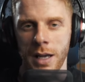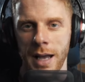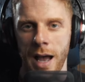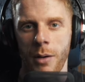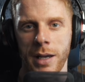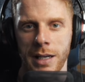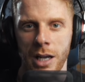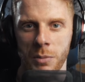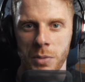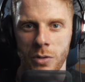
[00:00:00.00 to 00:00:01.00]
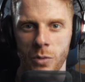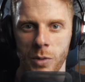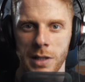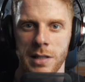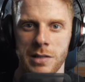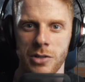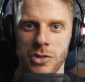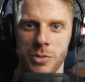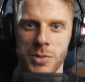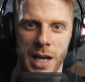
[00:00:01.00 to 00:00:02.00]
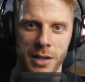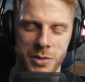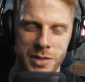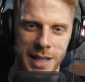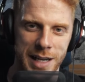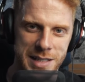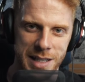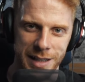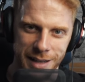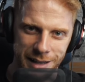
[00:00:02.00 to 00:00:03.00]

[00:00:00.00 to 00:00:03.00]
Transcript: how I can help you with this YouTube channel. So that is it.